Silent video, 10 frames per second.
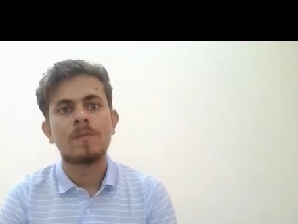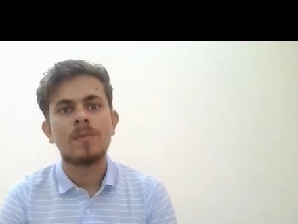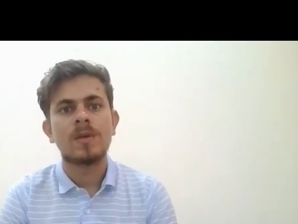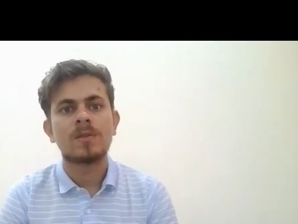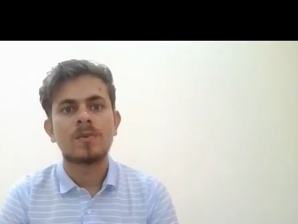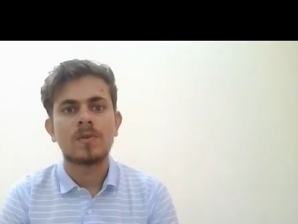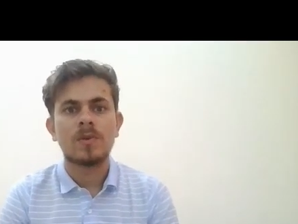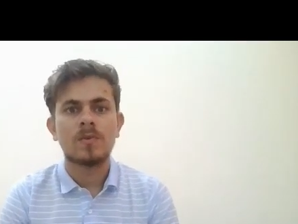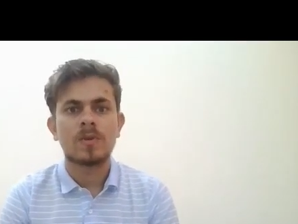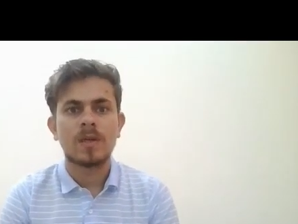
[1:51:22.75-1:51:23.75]
Based on
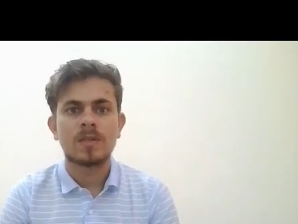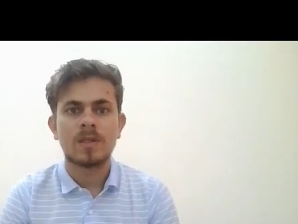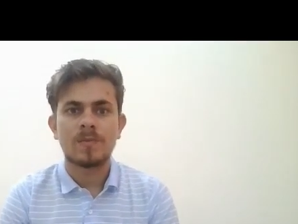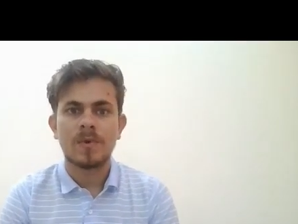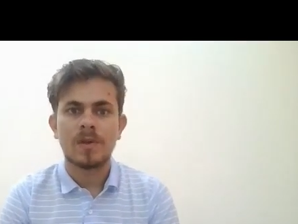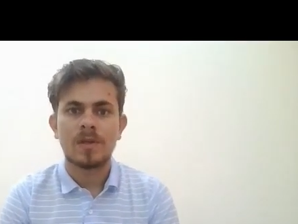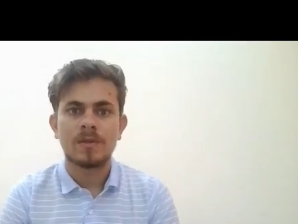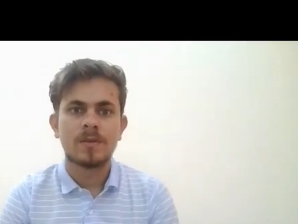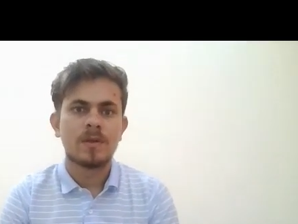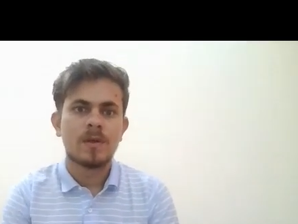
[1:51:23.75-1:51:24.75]
new testimony
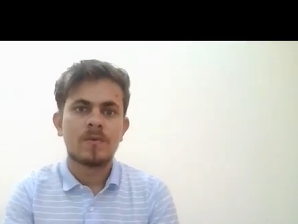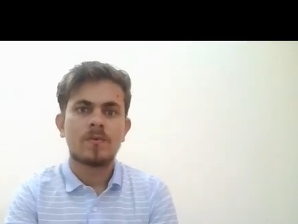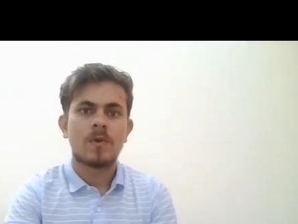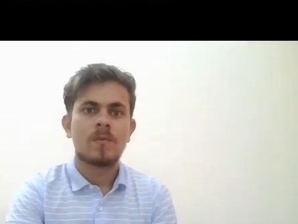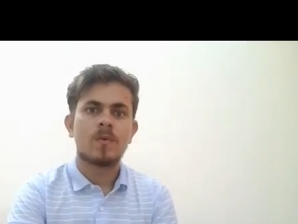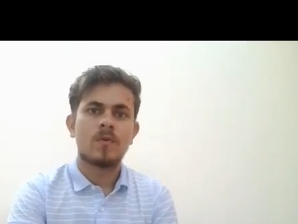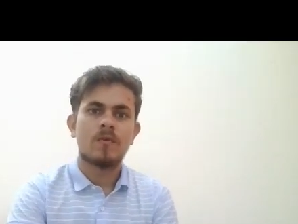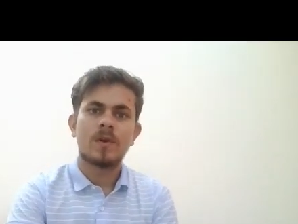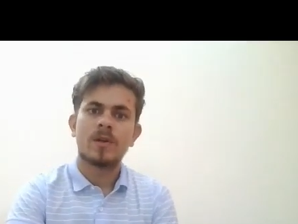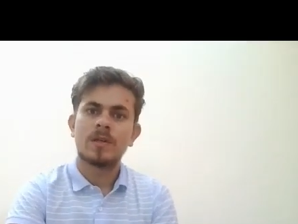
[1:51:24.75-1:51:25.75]
from two
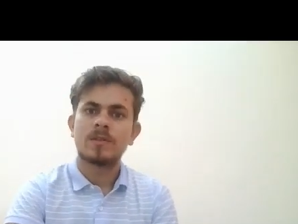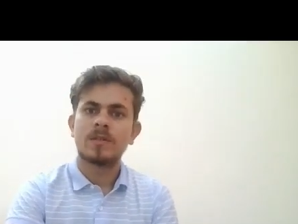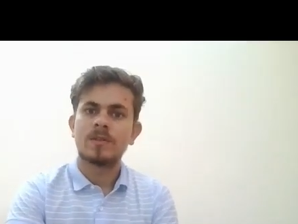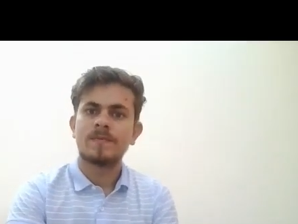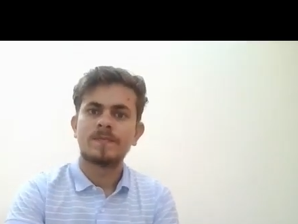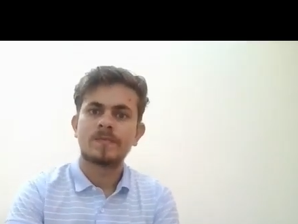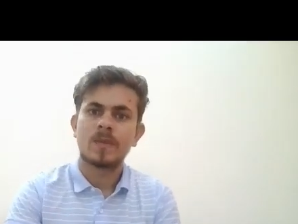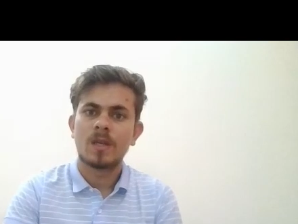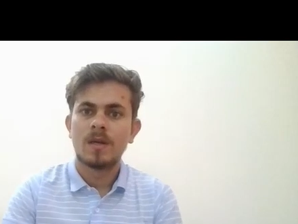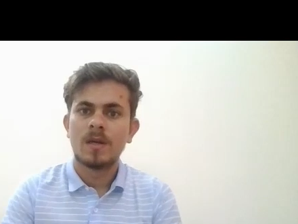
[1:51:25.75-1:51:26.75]
witnesses,
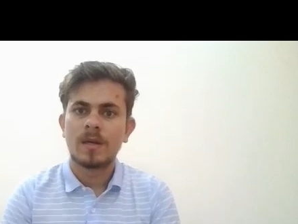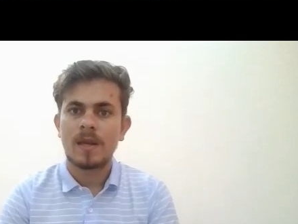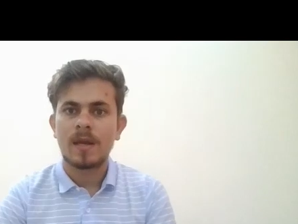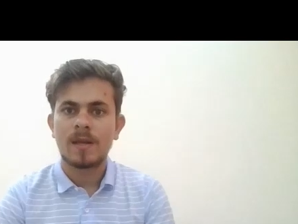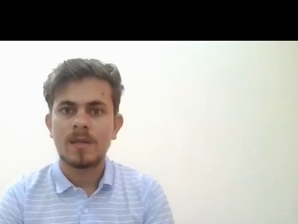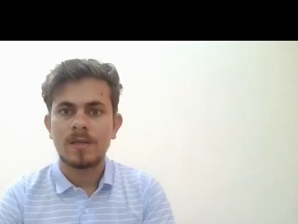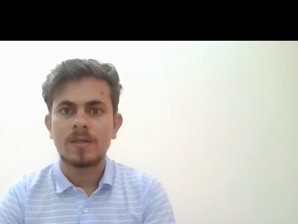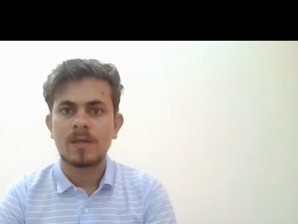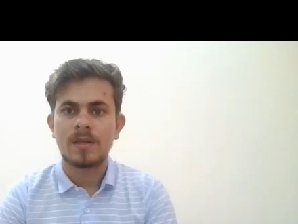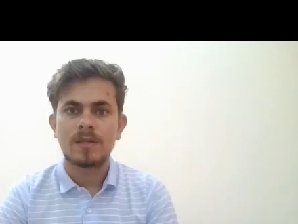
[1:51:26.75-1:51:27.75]
Kenny is
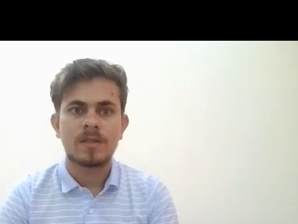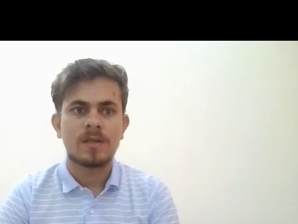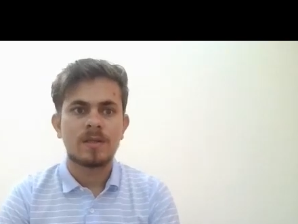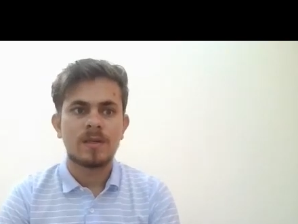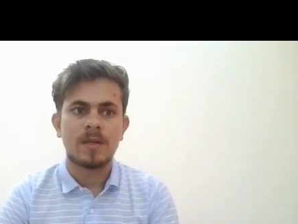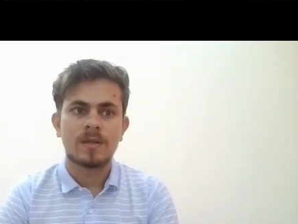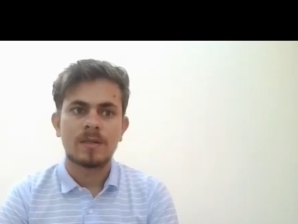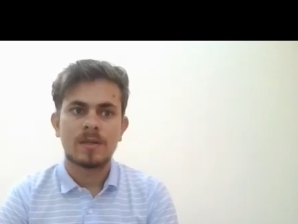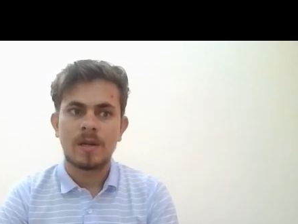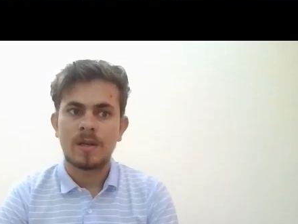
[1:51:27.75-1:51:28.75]
arrested
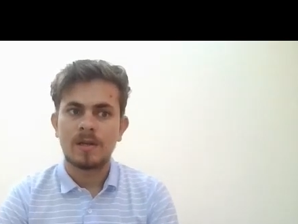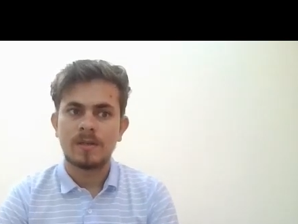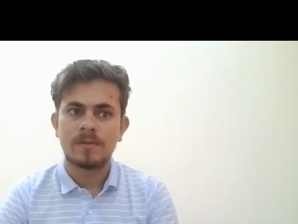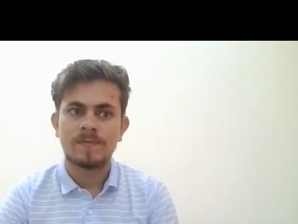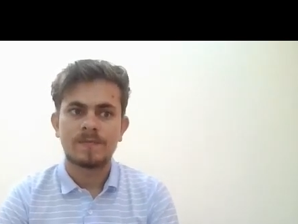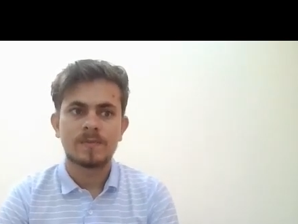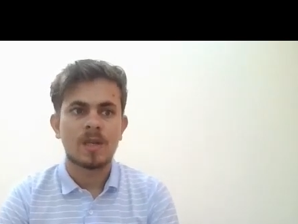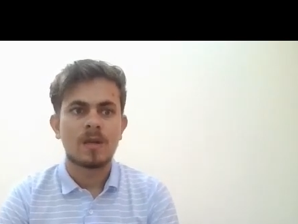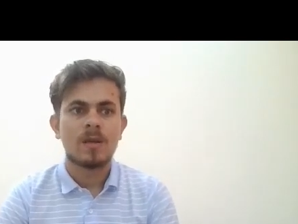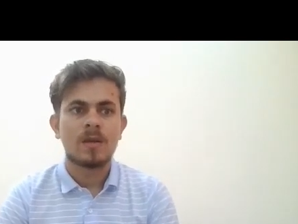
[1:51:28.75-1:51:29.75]
and tried.
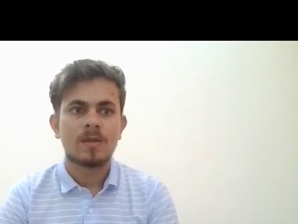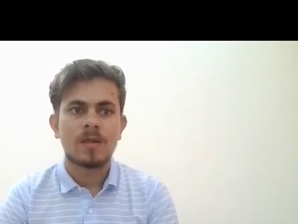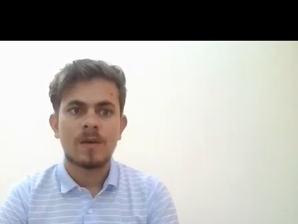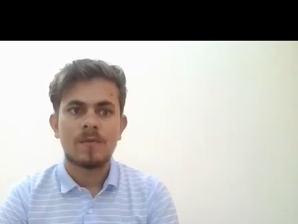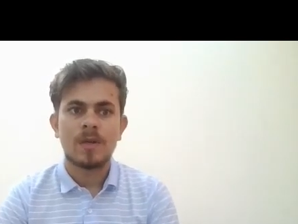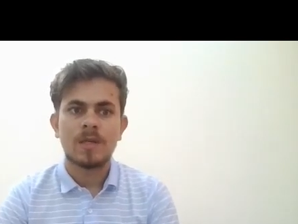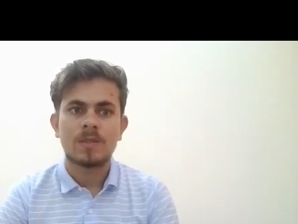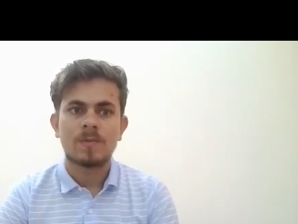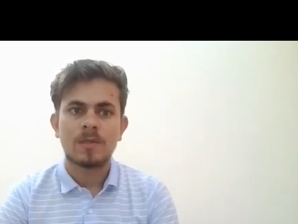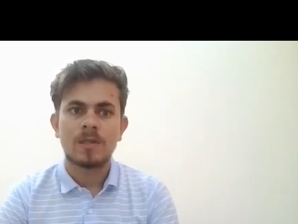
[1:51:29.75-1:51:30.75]
The
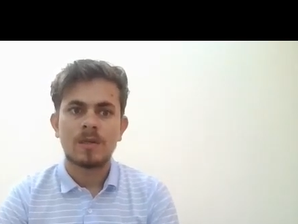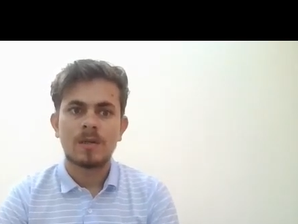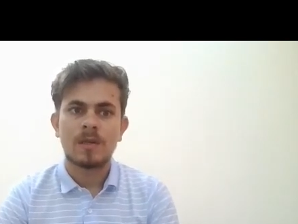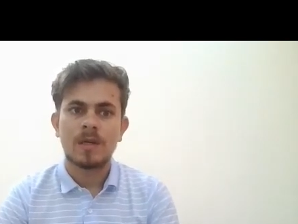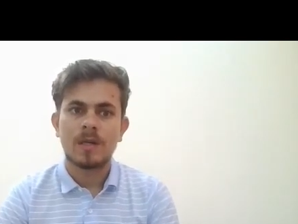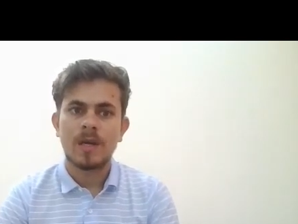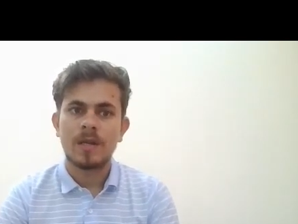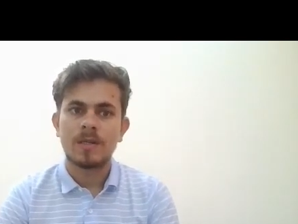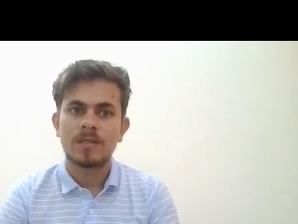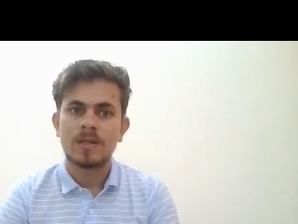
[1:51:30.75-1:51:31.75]
evidence presented at
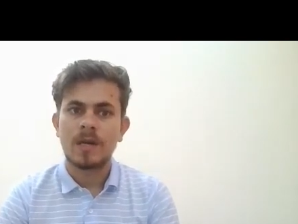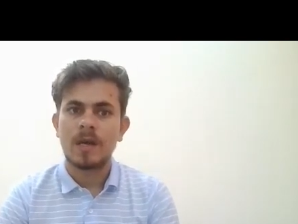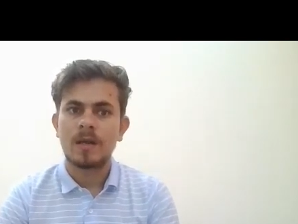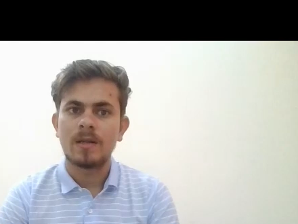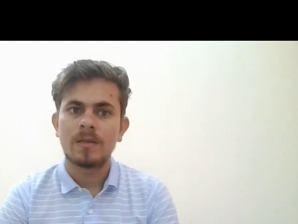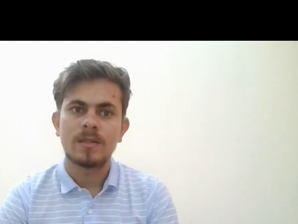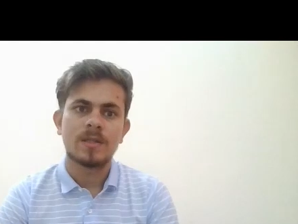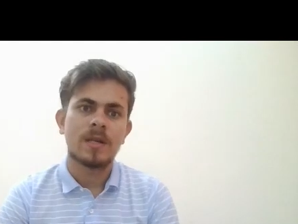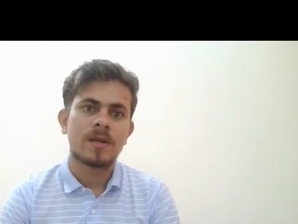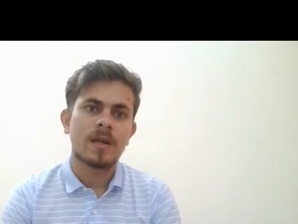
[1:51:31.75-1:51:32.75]
Kenny's trial is
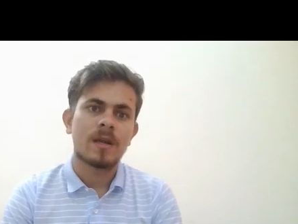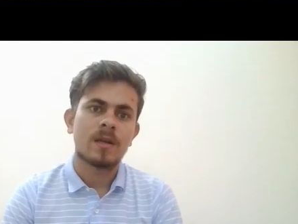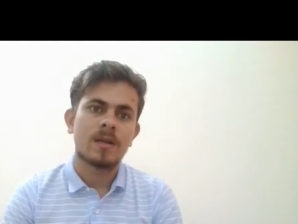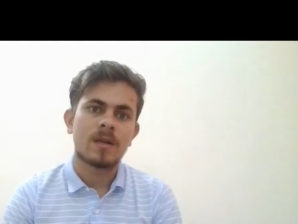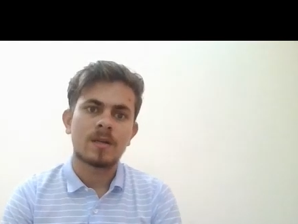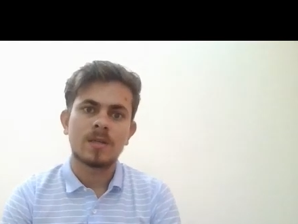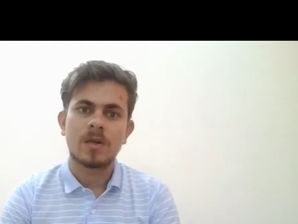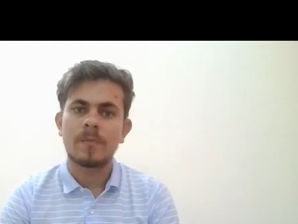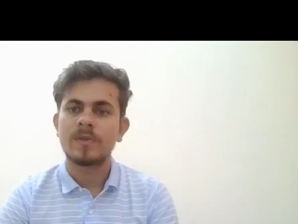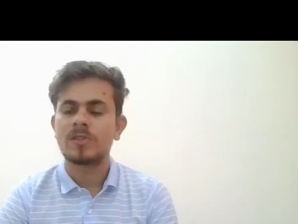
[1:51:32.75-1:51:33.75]
entirely
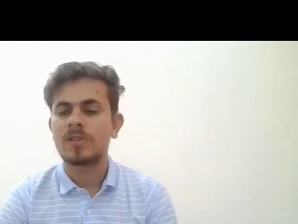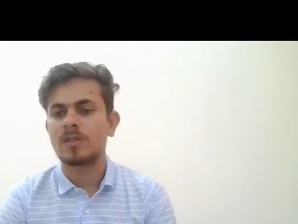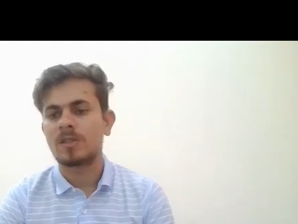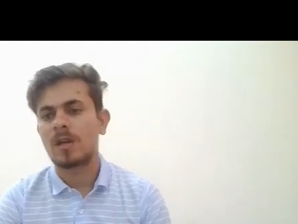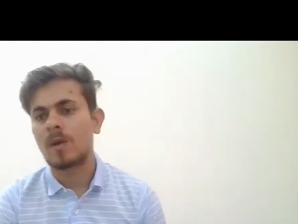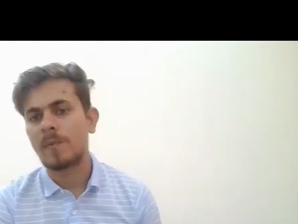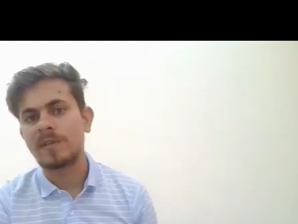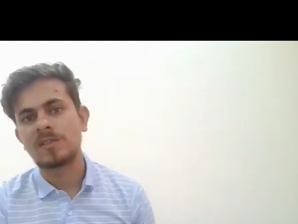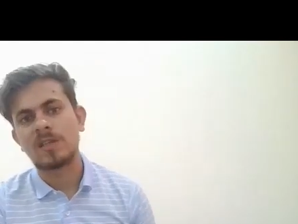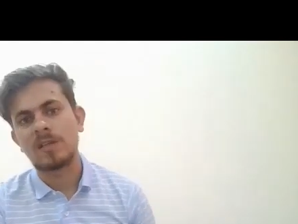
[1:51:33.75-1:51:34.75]

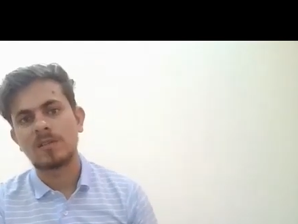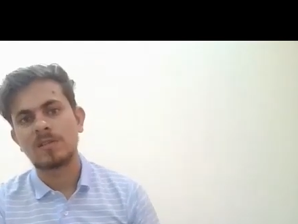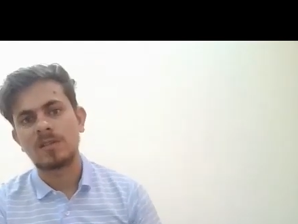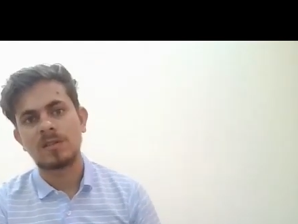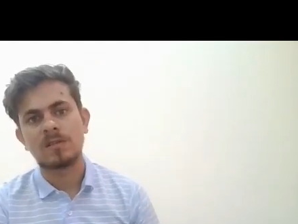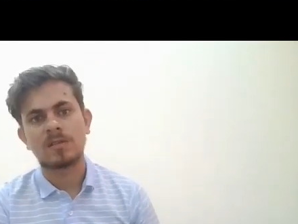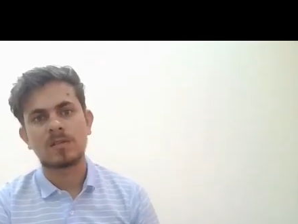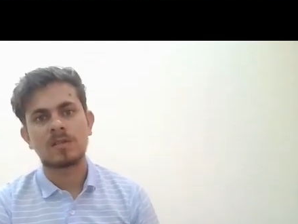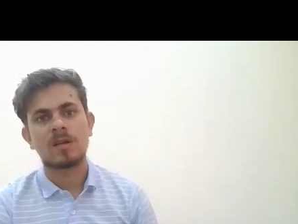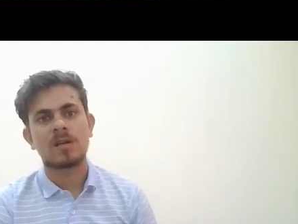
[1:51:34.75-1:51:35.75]

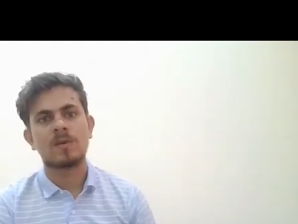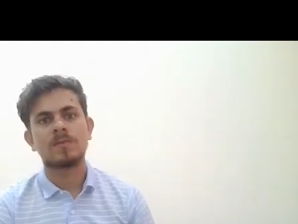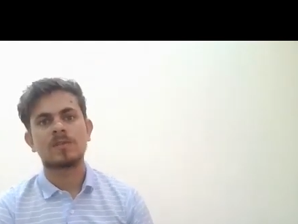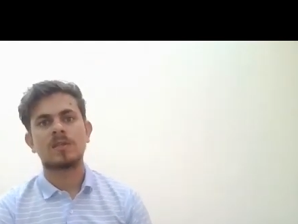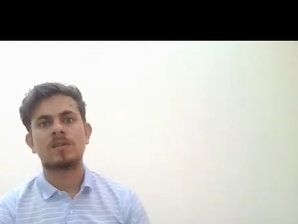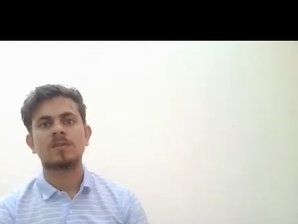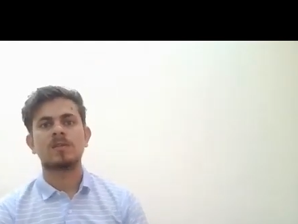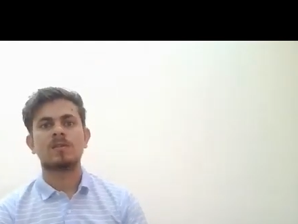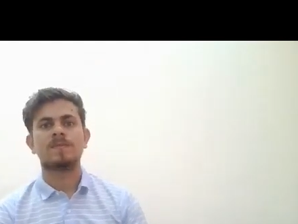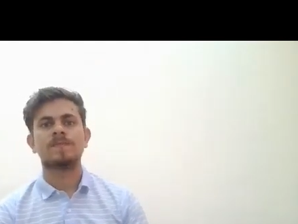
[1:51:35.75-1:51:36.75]

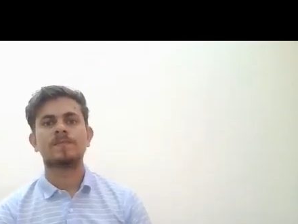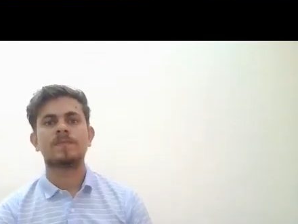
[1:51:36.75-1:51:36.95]
circumstantial,